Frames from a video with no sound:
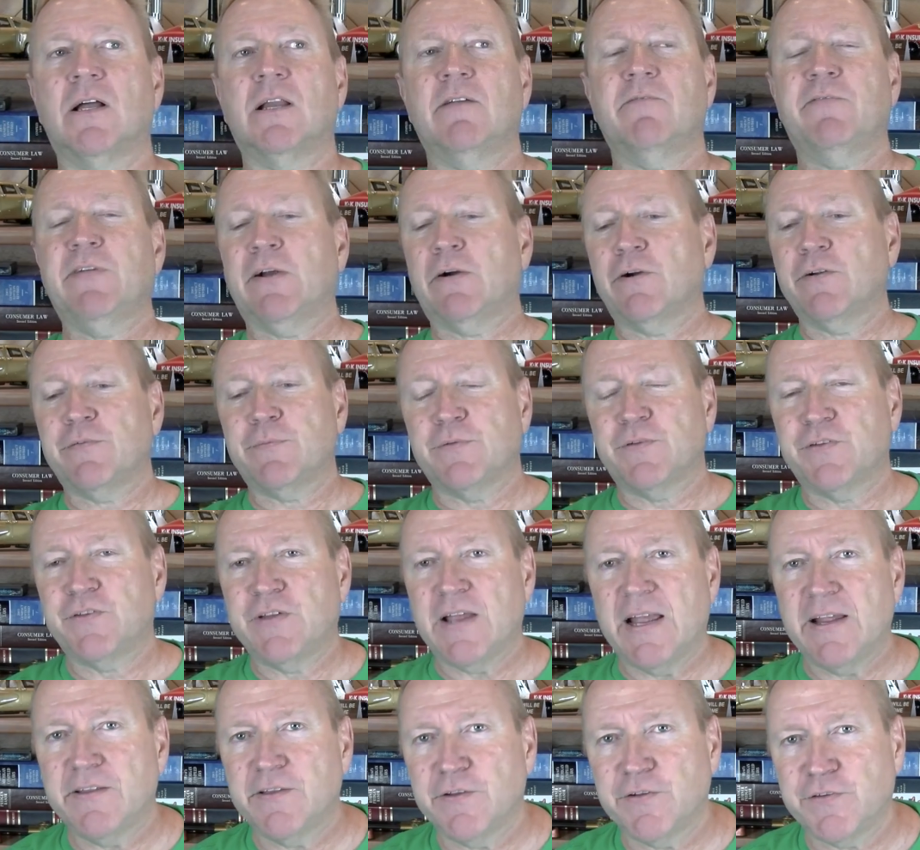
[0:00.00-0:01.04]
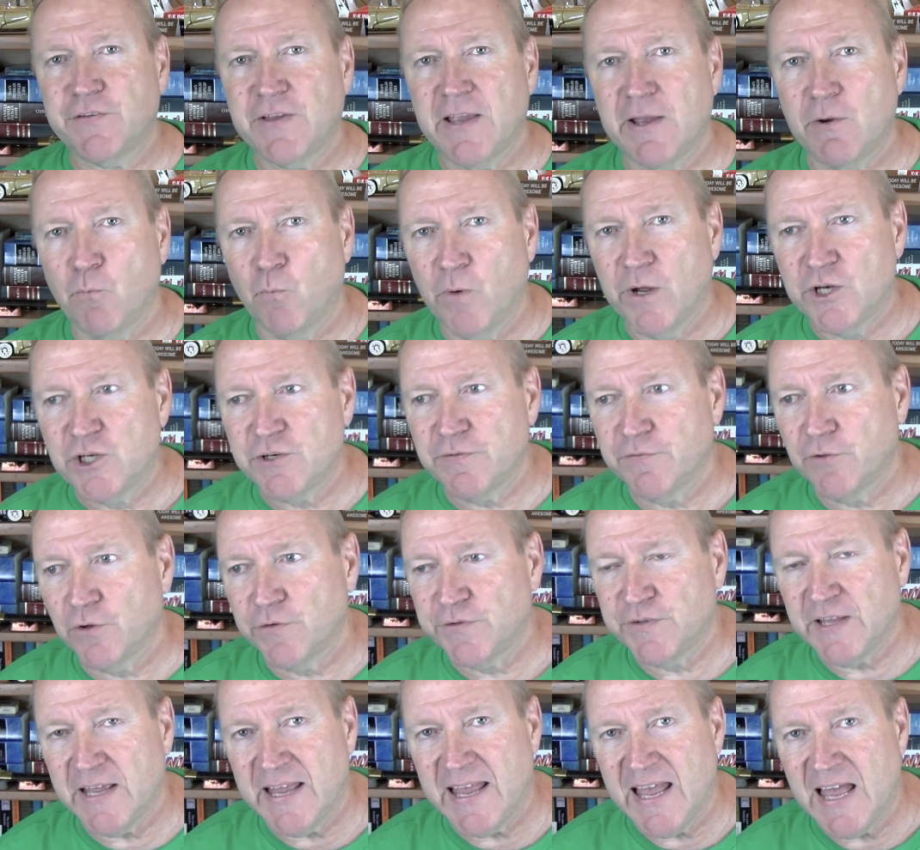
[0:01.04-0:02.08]
And it varies from state to state which of
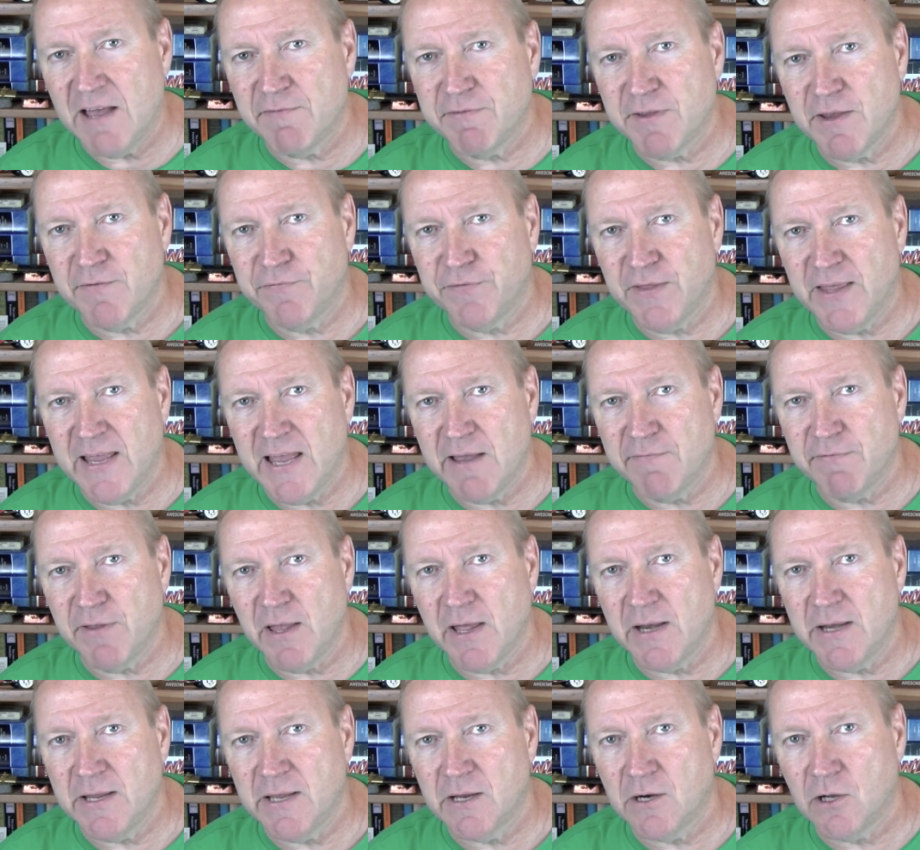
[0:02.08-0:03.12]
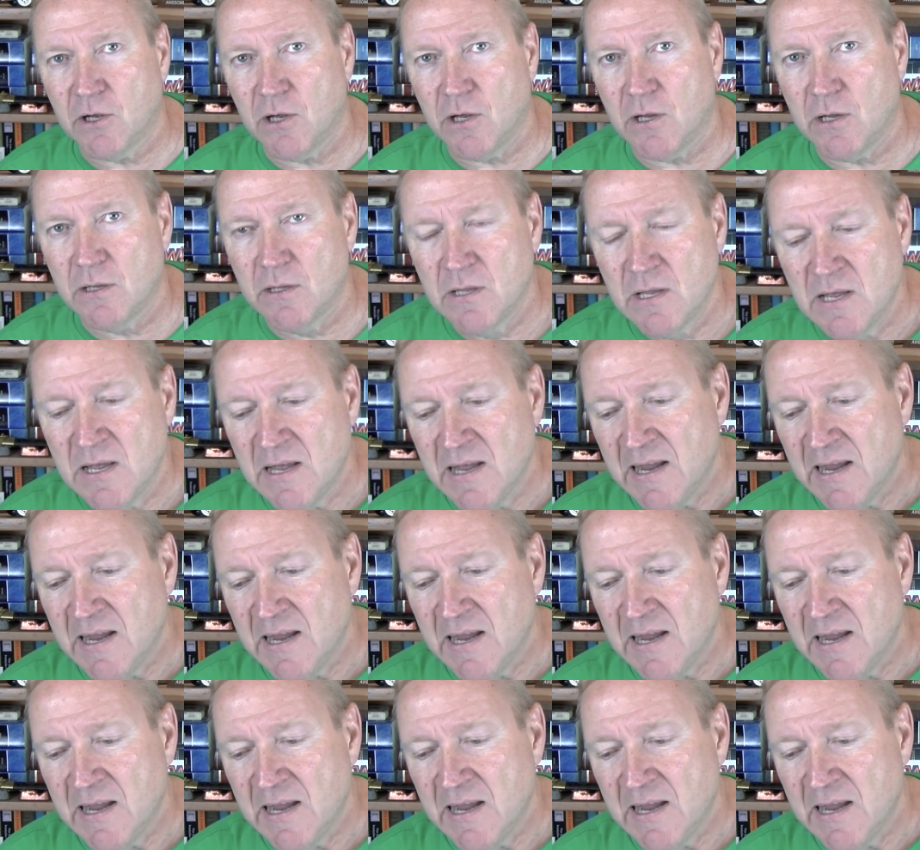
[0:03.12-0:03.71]
those they have, if they have any at all.